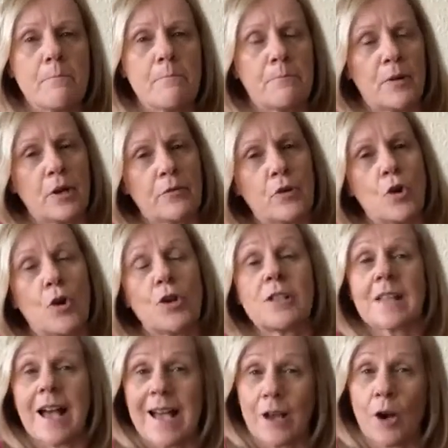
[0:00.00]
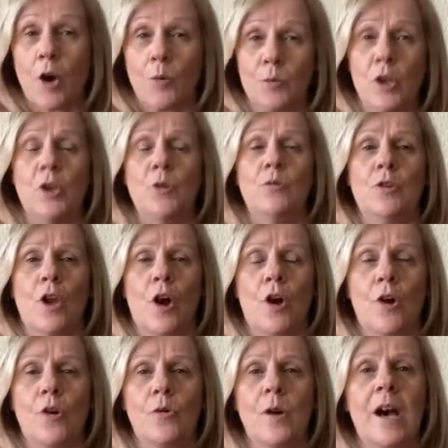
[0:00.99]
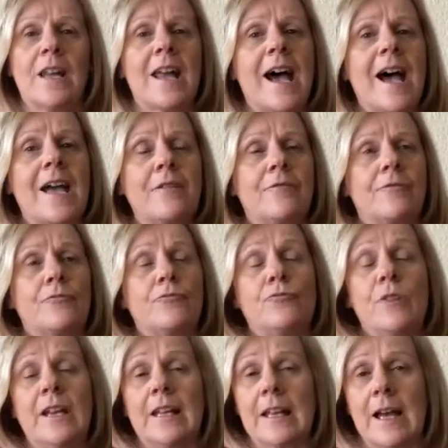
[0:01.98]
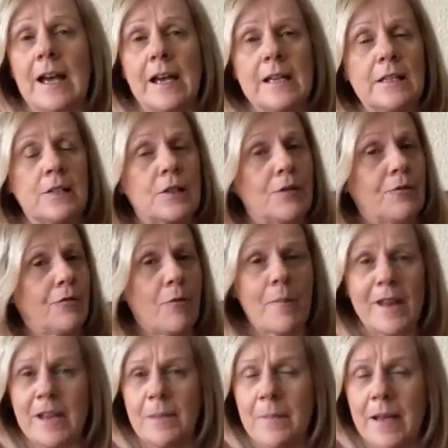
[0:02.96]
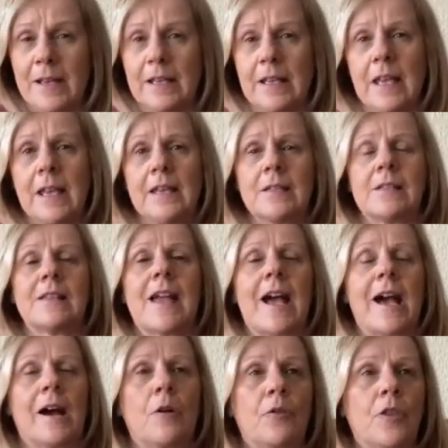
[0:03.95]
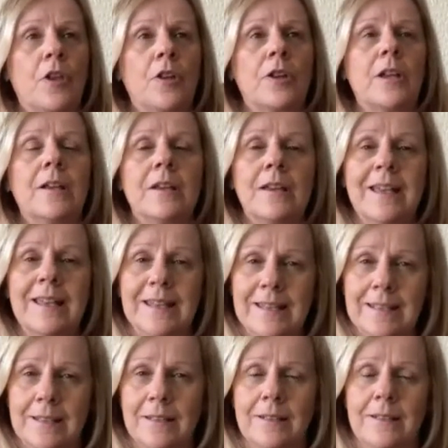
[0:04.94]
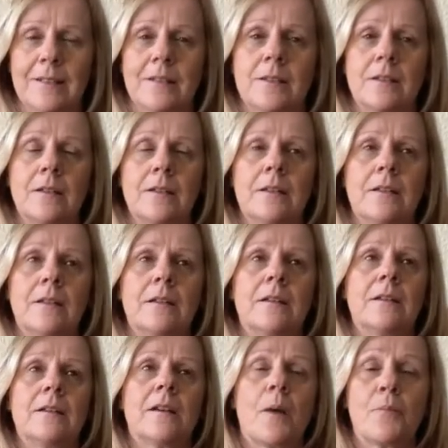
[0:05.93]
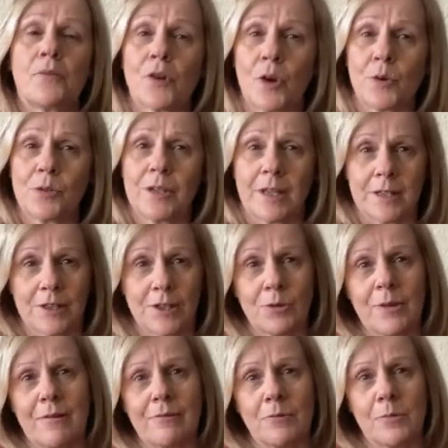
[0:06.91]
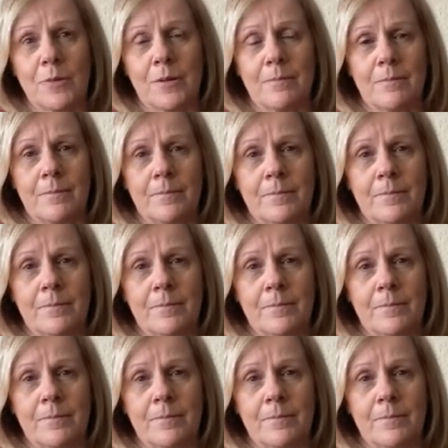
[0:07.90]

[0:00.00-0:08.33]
But of course, I hope you know, and I've realised for many, many years now, that it isn't a process to everyone.